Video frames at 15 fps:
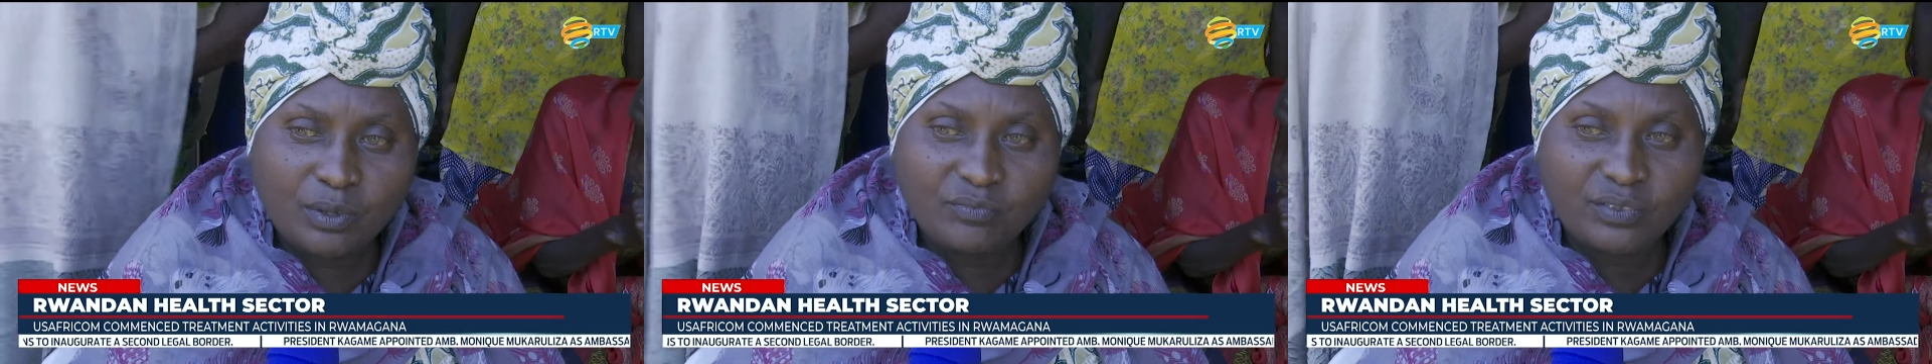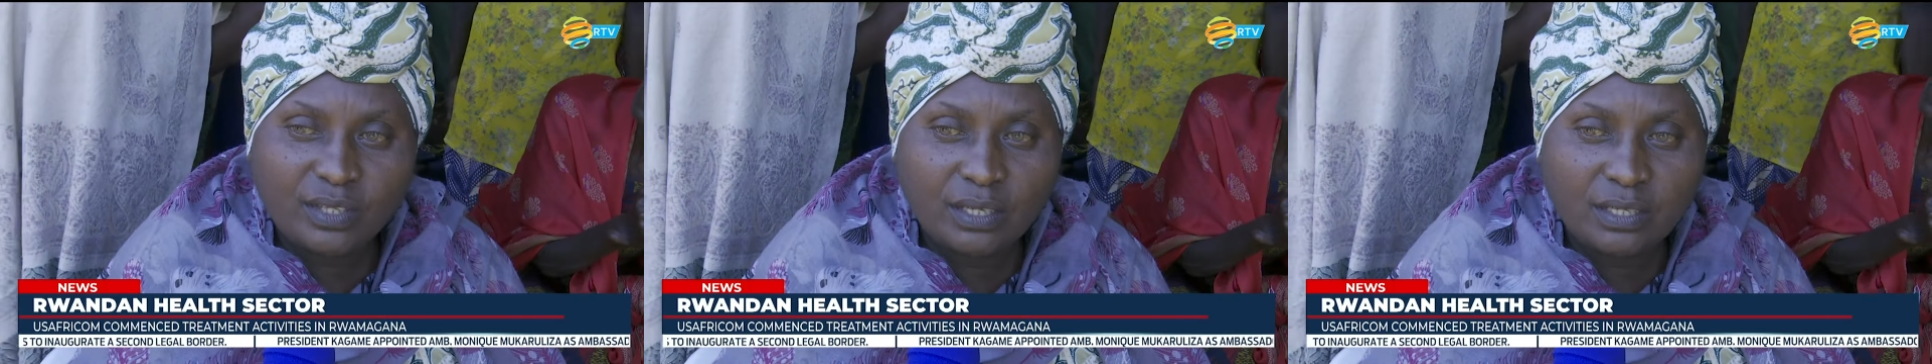
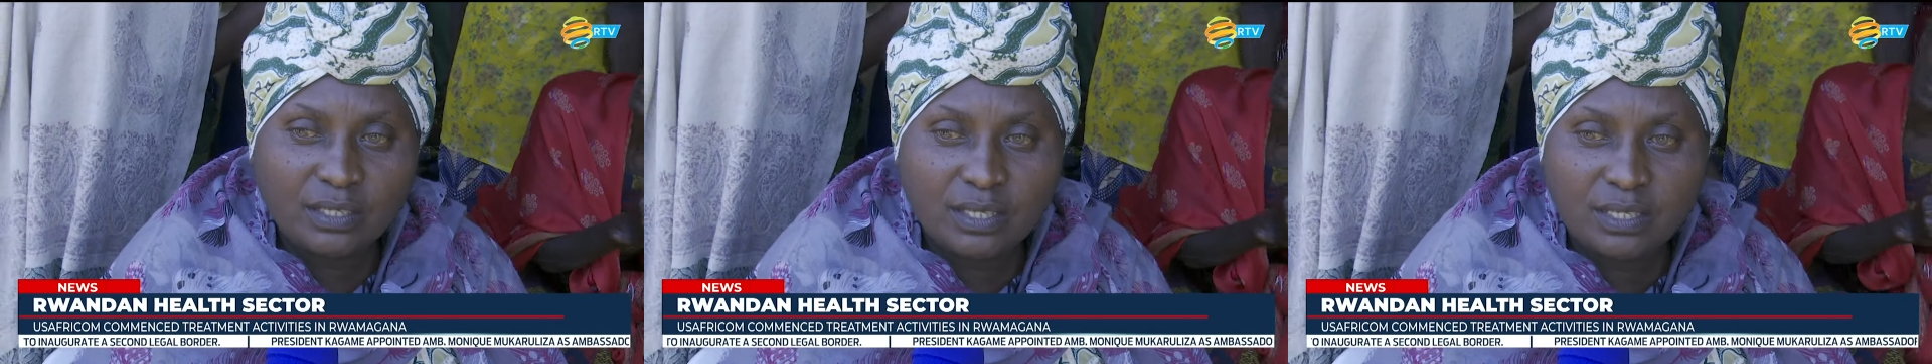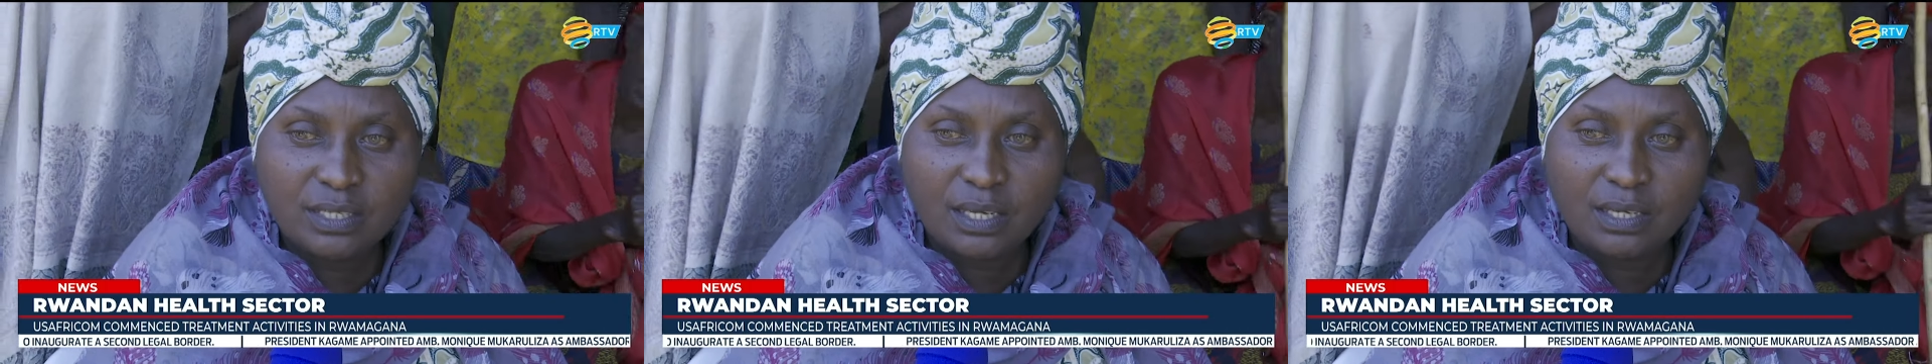that they
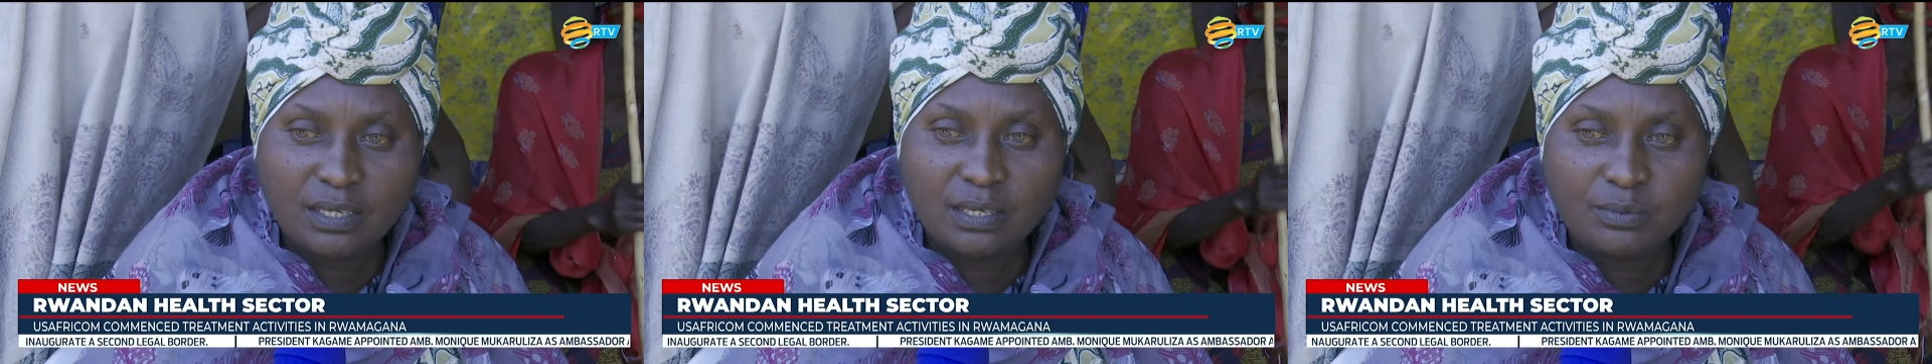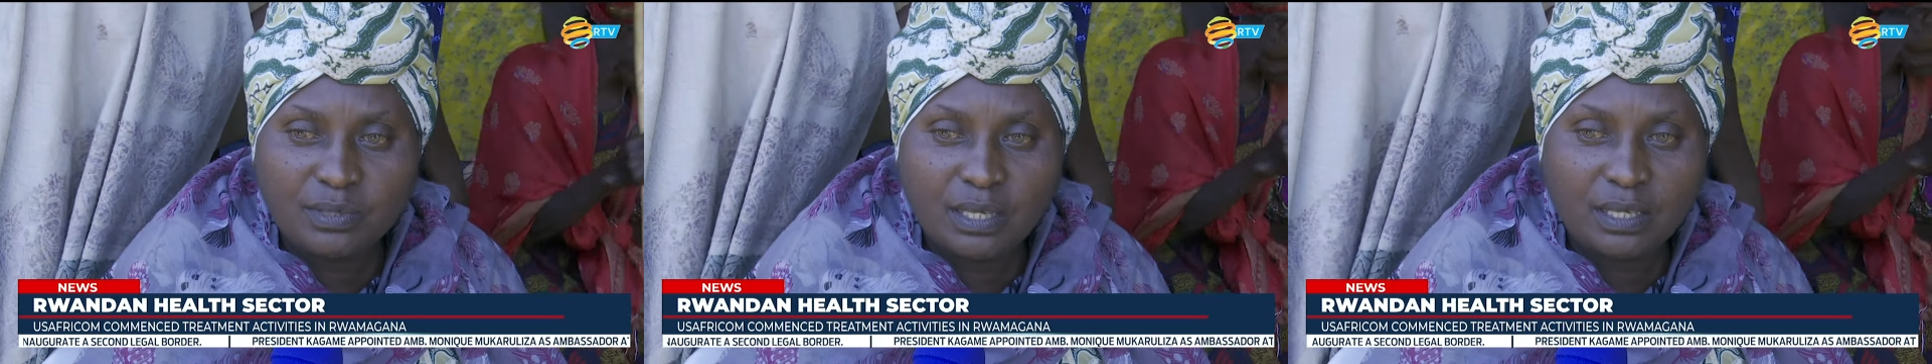will
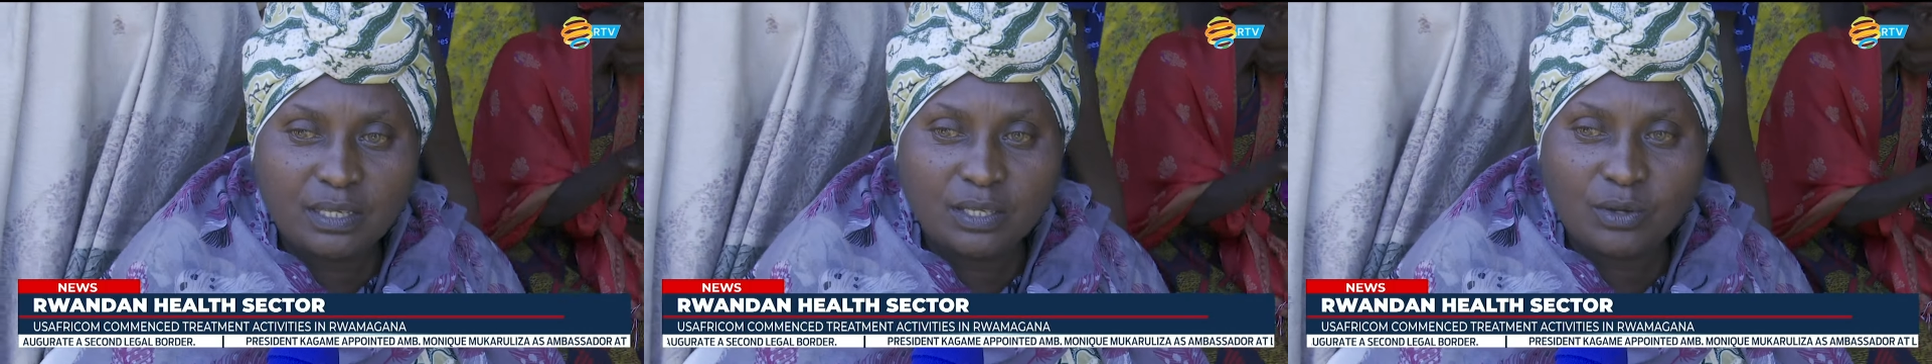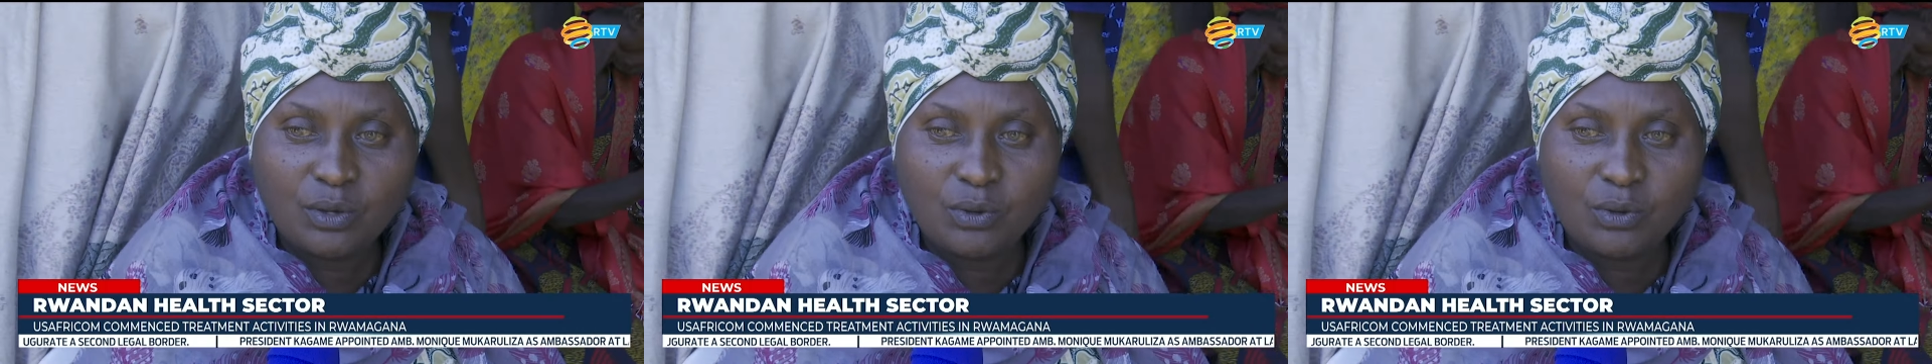treat me